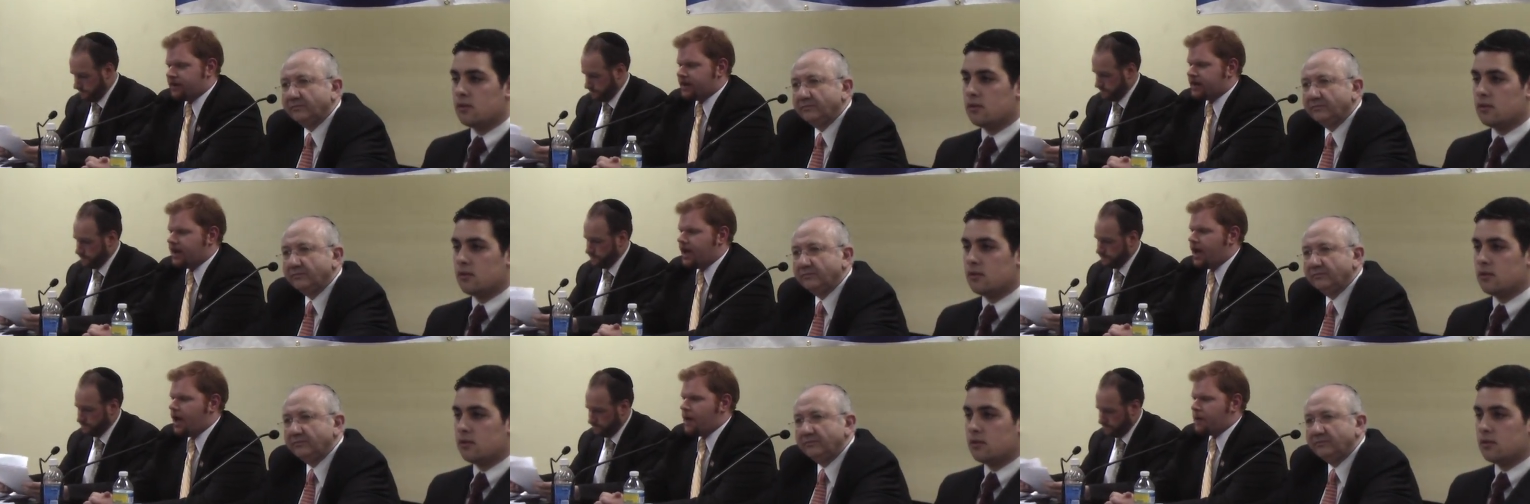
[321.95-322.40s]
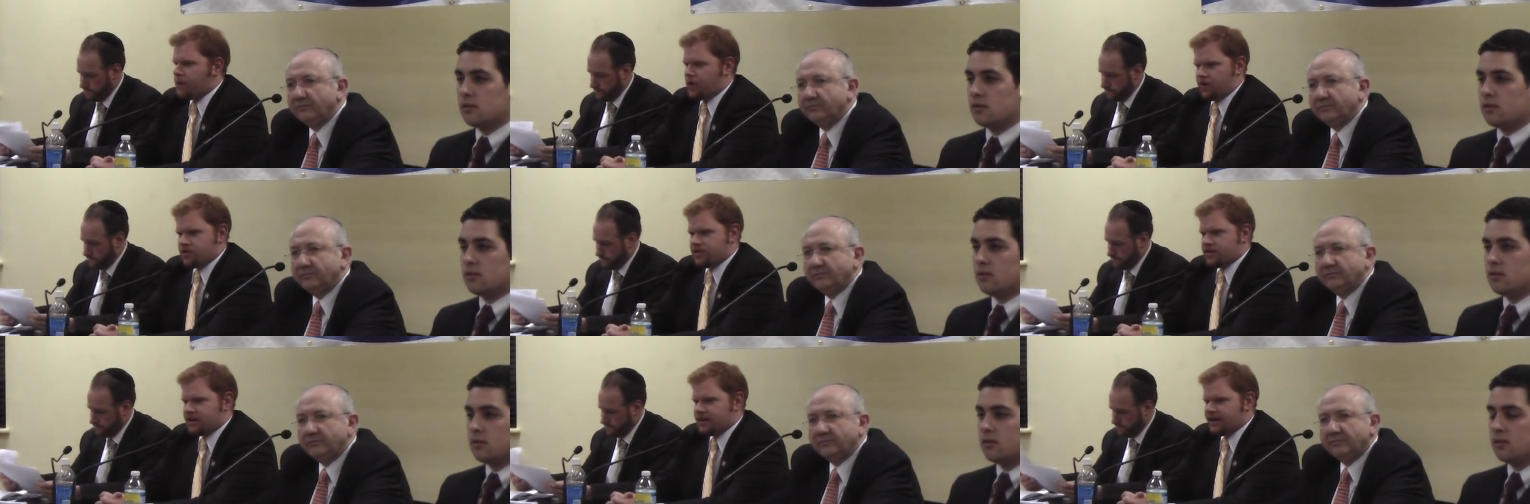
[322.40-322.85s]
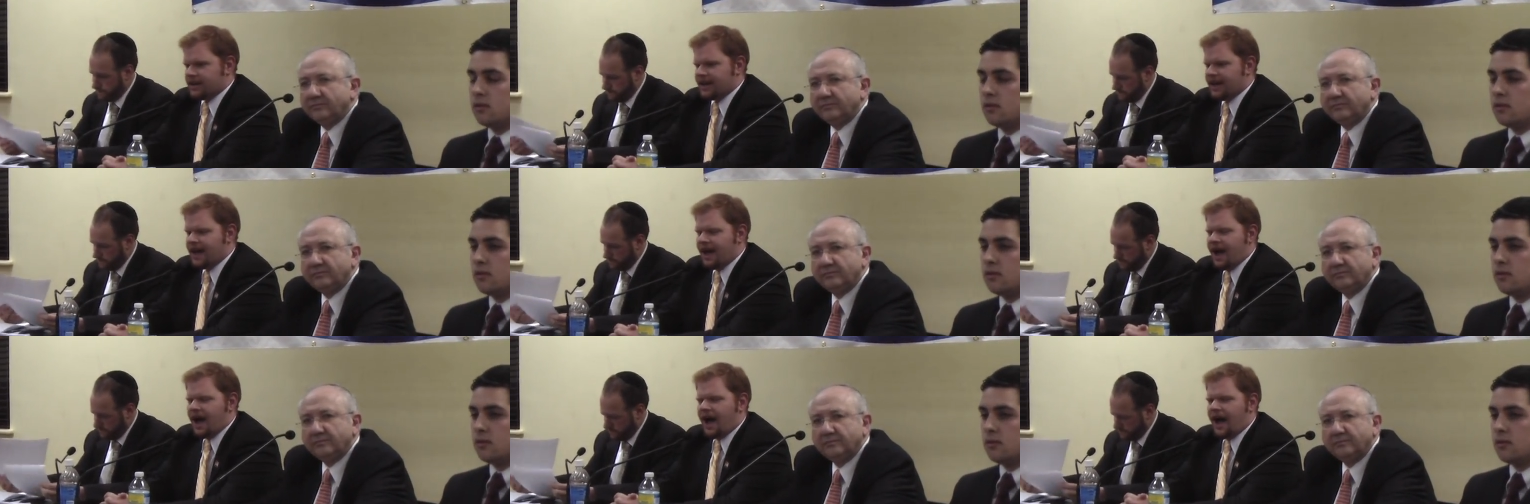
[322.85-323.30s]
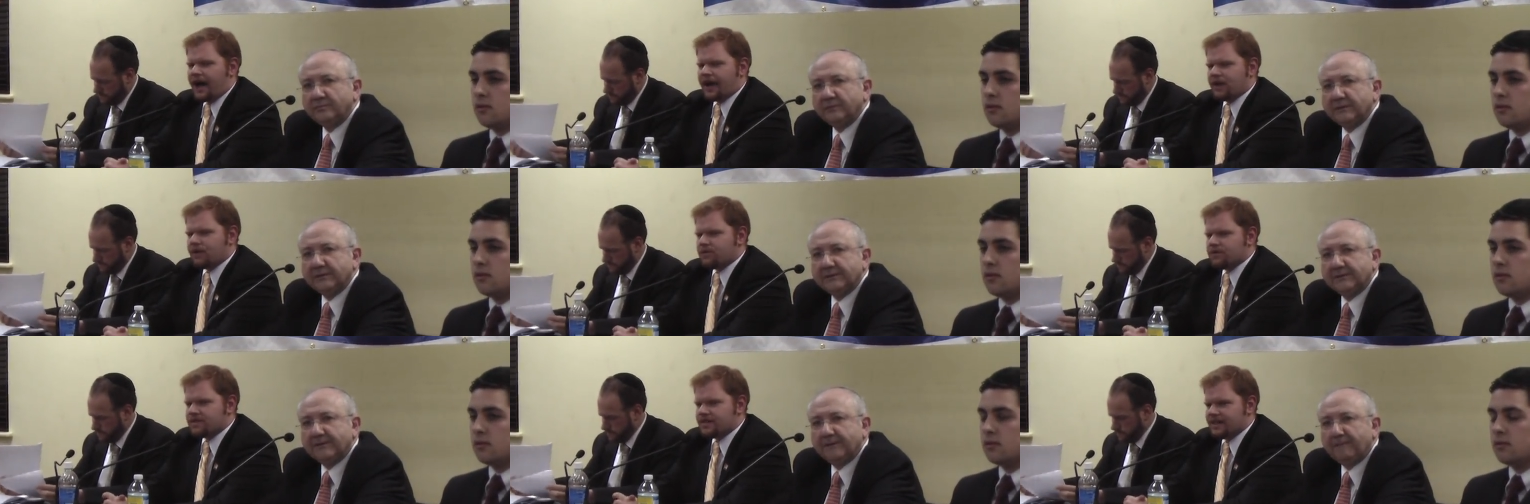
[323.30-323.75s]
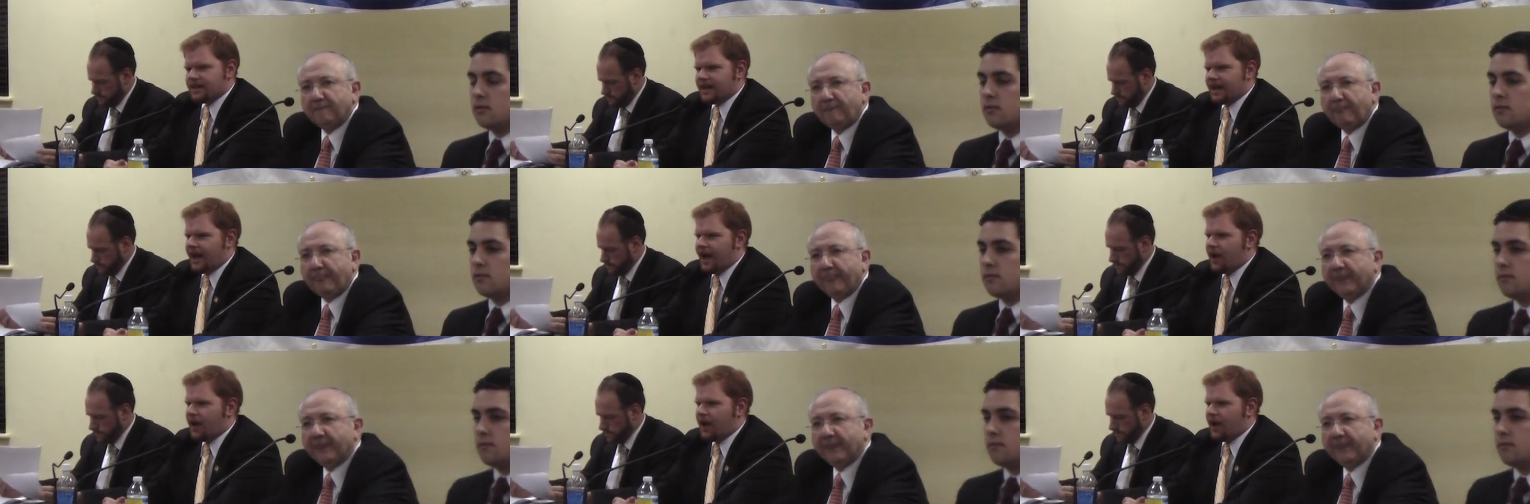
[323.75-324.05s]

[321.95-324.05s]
Speaker 1: And personally, I don't see